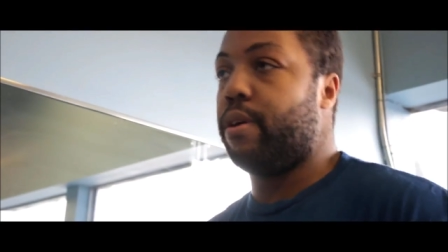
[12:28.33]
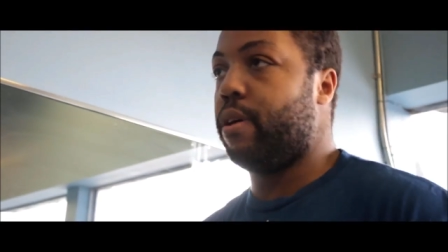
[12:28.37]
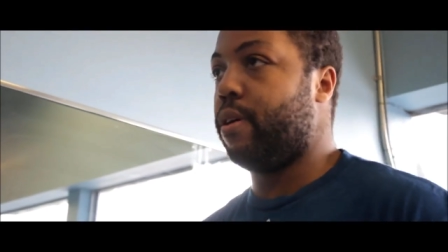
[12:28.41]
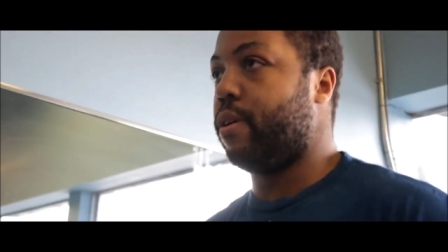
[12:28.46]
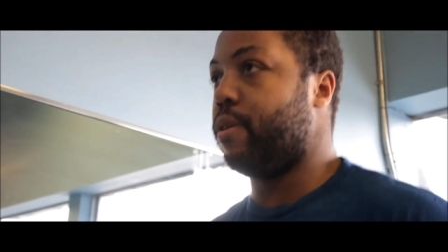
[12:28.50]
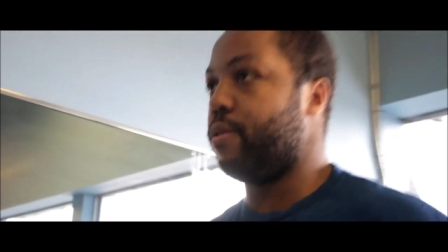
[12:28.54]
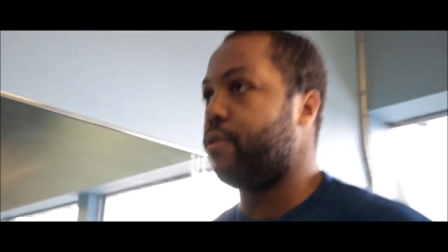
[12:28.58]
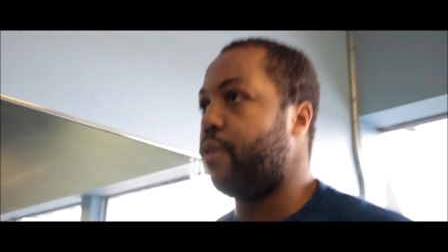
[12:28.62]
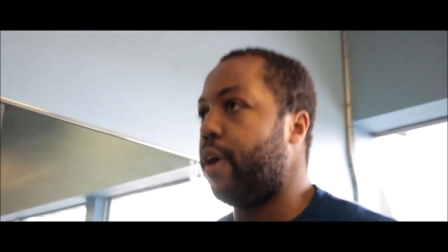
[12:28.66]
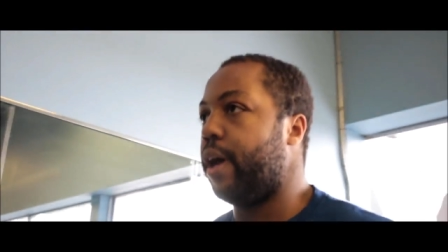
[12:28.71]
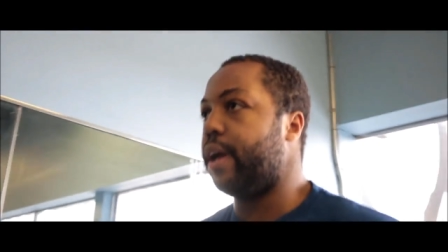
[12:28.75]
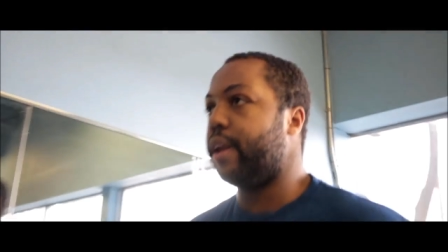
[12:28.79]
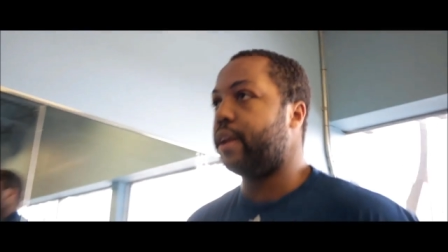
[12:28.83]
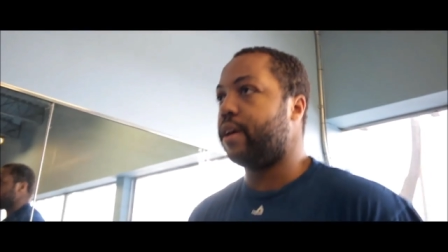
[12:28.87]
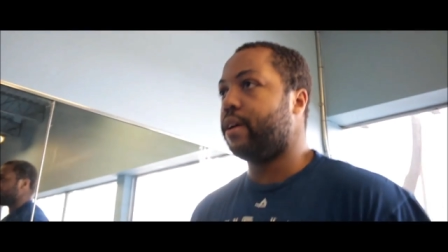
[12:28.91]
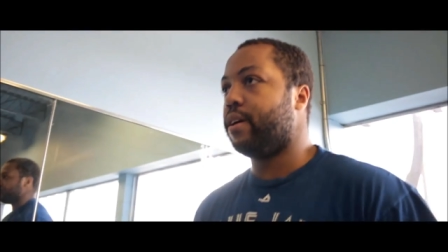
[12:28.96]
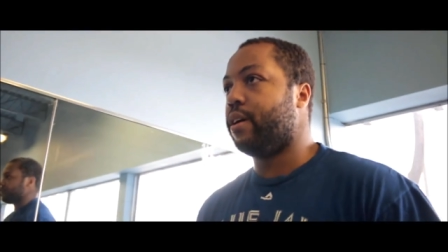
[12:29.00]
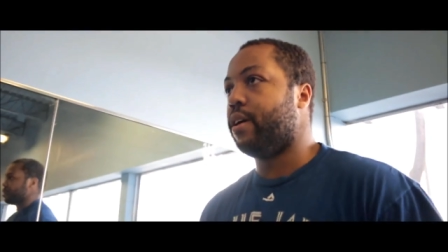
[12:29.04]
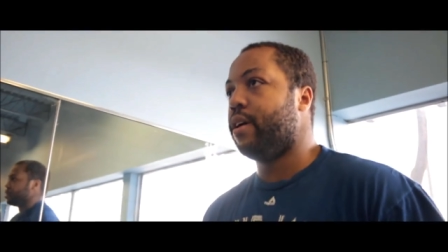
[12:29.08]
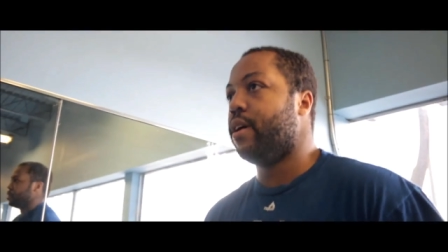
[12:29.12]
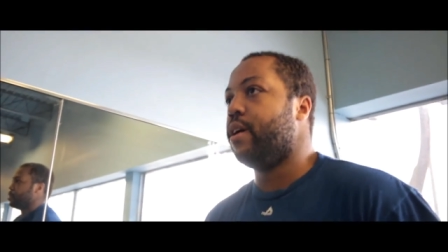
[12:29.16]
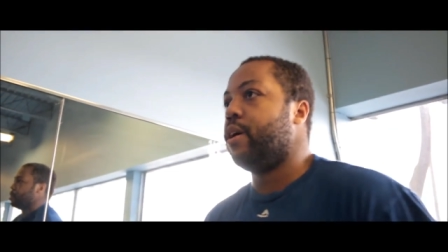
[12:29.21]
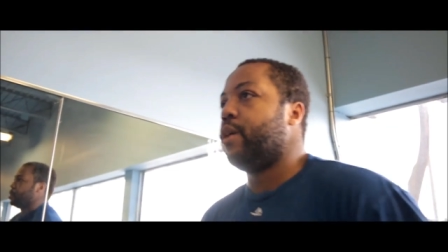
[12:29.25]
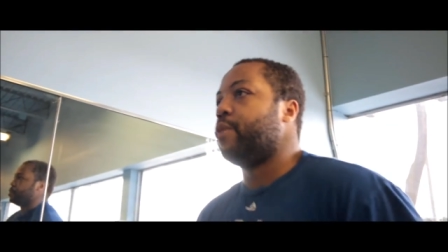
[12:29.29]
Yeah. Right?
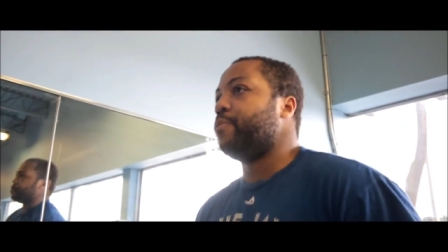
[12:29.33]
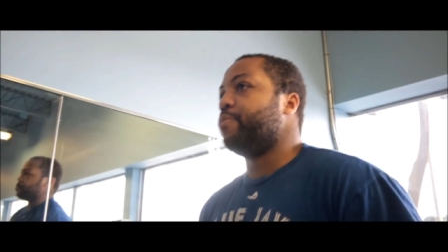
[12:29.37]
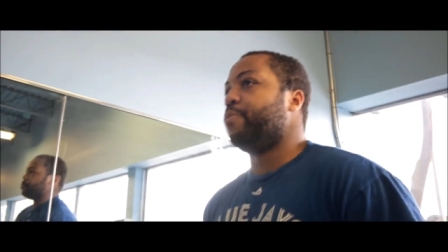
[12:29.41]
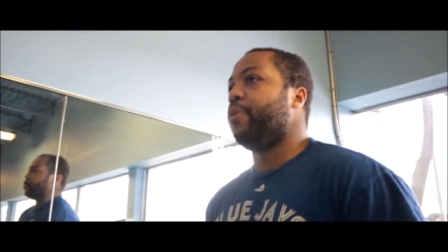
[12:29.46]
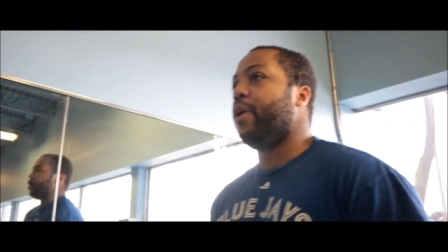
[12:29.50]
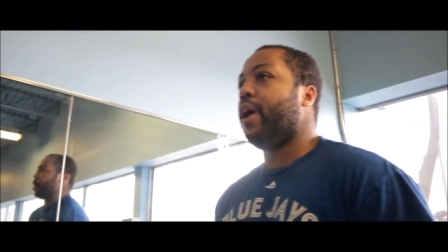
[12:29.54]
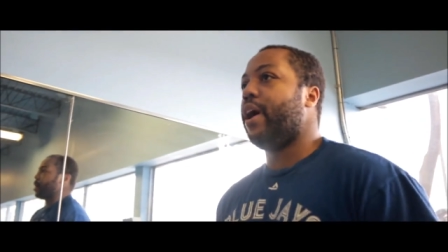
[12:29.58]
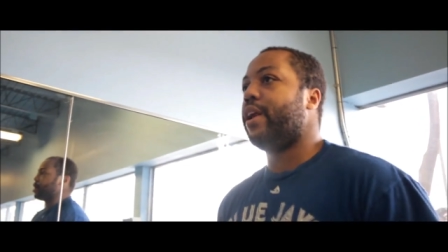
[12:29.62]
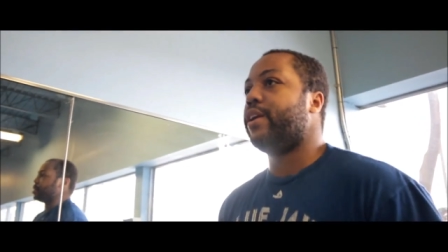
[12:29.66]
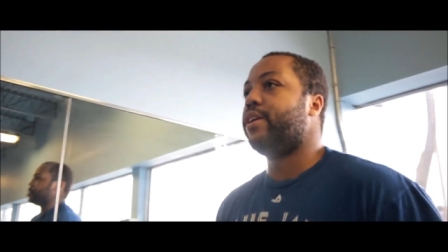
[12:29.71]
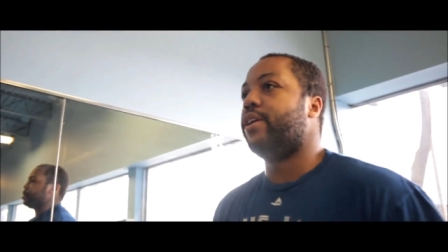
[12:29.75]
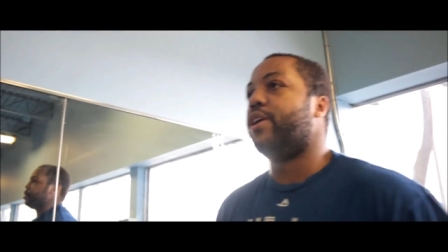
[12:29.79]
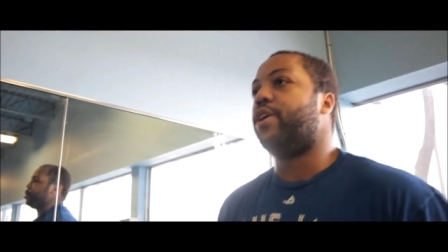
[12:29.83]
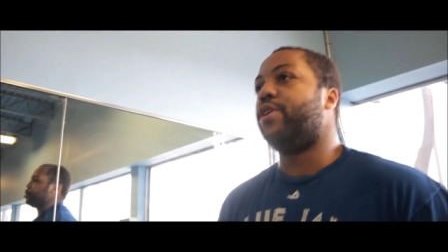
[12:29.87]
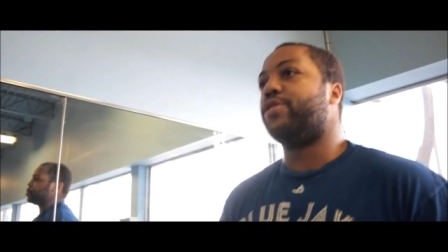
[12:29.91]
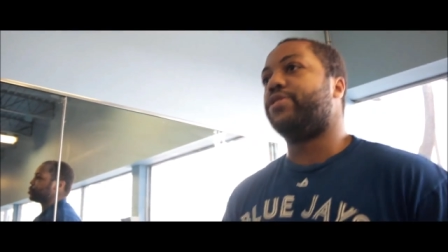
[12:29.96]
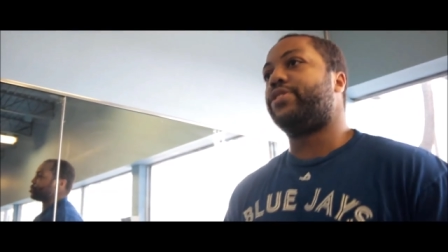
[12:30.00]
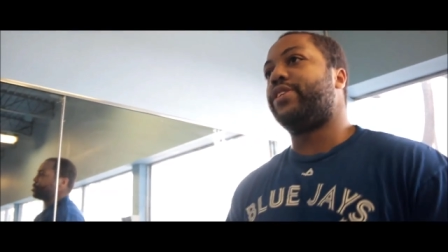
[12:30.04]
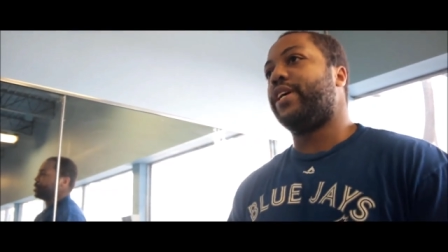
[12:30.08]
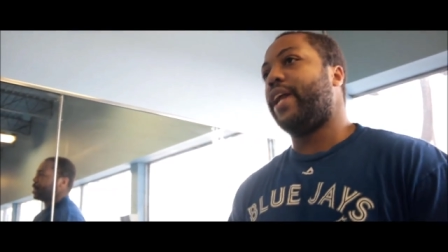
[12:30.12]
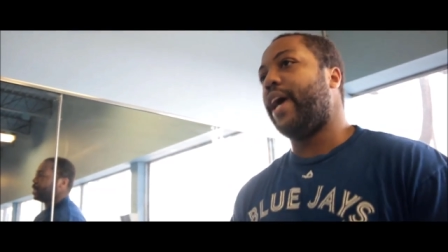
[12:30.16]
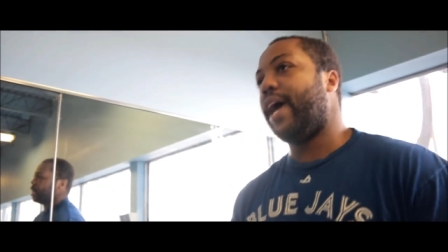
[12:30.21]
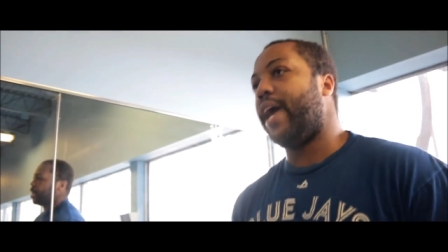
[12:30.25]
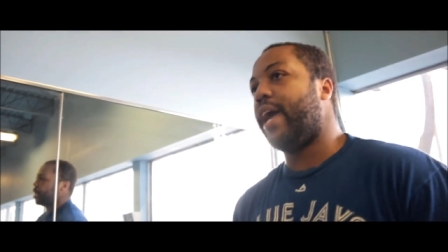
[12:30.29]
But you know,
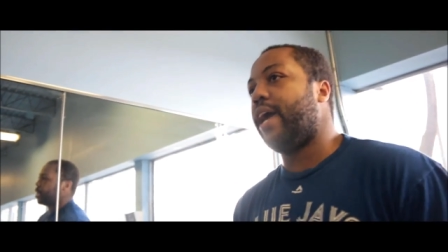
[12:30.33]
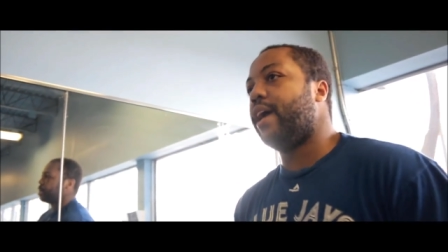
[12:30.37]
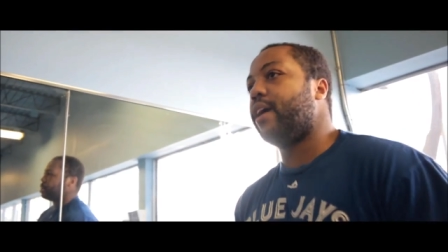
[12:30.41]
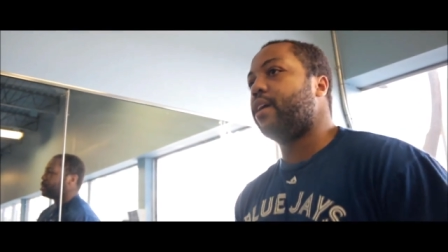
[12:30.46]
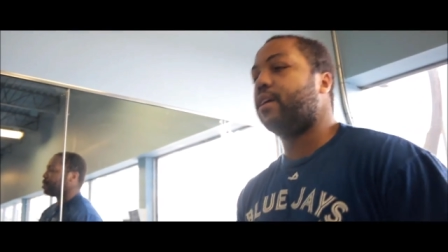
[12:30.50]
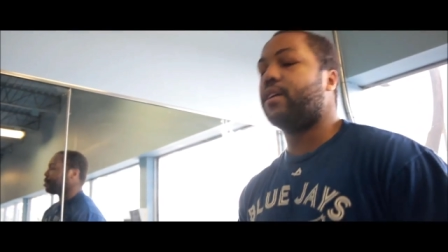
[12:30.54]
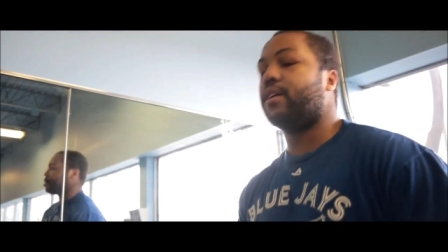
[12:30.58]
today